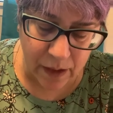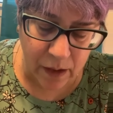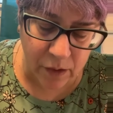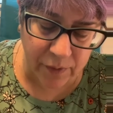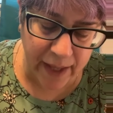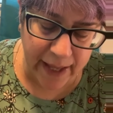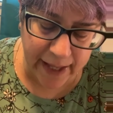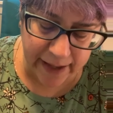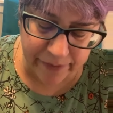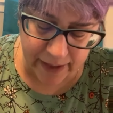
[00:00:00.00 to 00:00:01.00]
Okay,
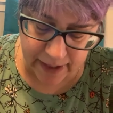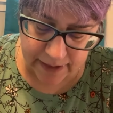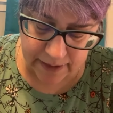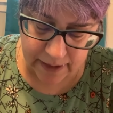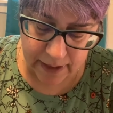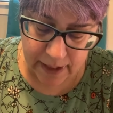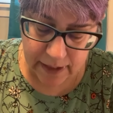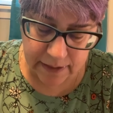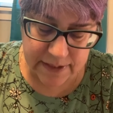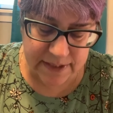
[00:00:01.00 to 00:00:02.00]
and then
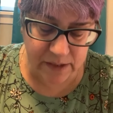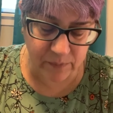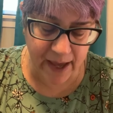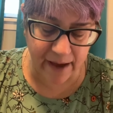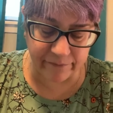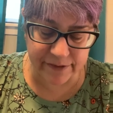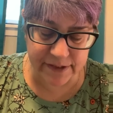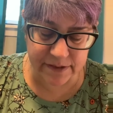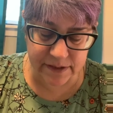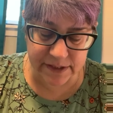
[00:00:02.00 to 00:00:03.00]
let's see, we have
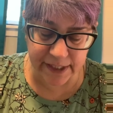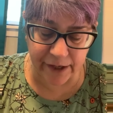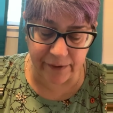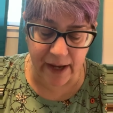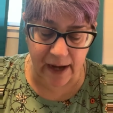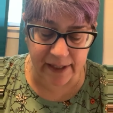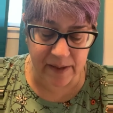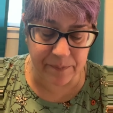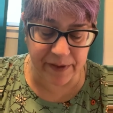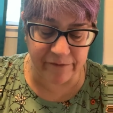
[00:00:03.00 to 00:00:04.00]

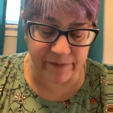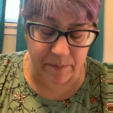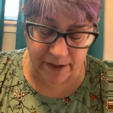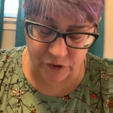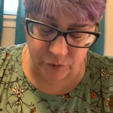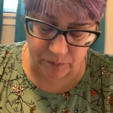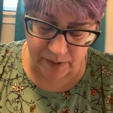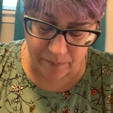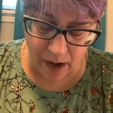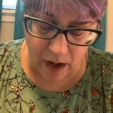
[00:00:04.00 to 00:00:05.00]
teriyaki beef and mushroom
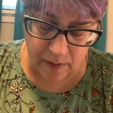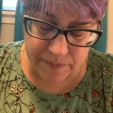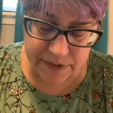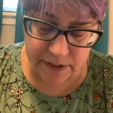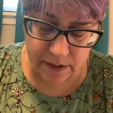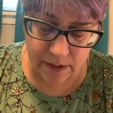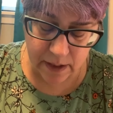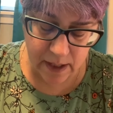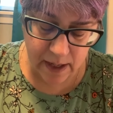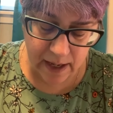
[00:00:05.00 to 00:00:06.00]
kebabs.
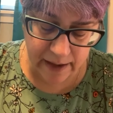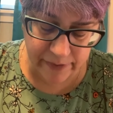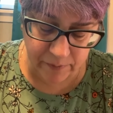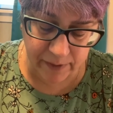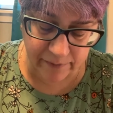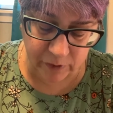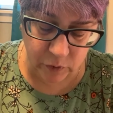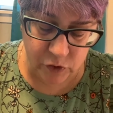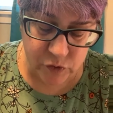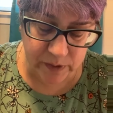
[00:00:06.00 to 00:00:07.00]
And then we have a
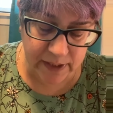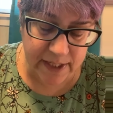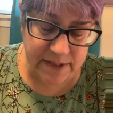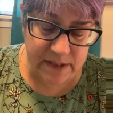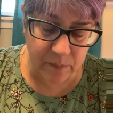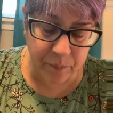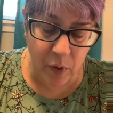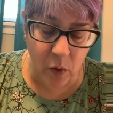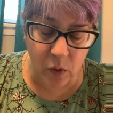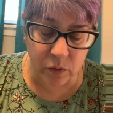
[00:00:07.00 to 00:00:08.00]
grocery list,
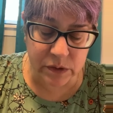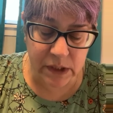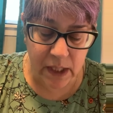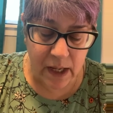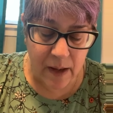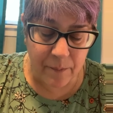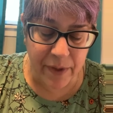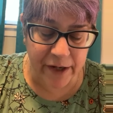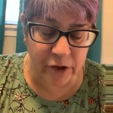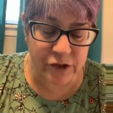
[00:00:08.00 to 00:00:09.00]
pulled
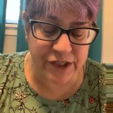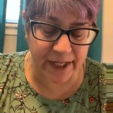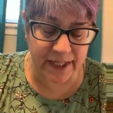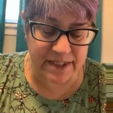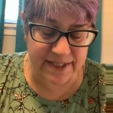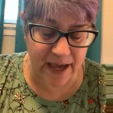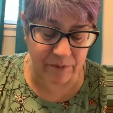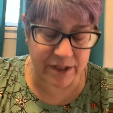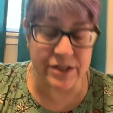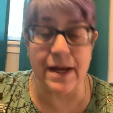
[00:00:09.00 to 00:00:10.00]
buttered chicken
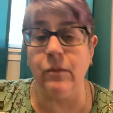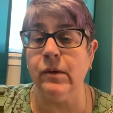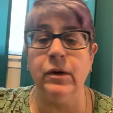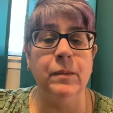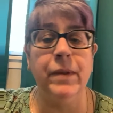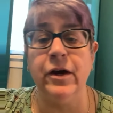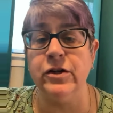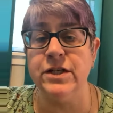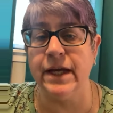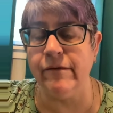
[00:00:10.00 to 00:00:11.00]
sandwich. Now, we weren't
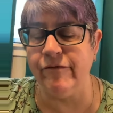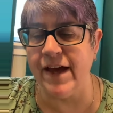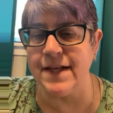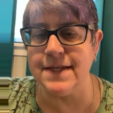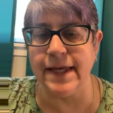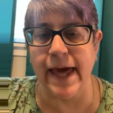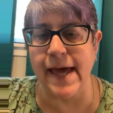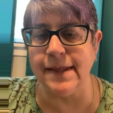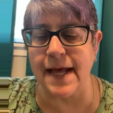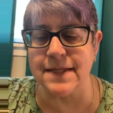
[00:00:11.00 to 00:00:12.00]
buttered chicken fans.
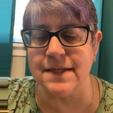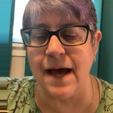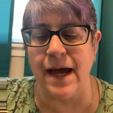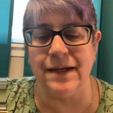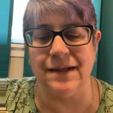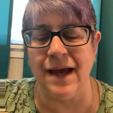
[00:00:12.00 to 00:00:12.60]
Again, that's not,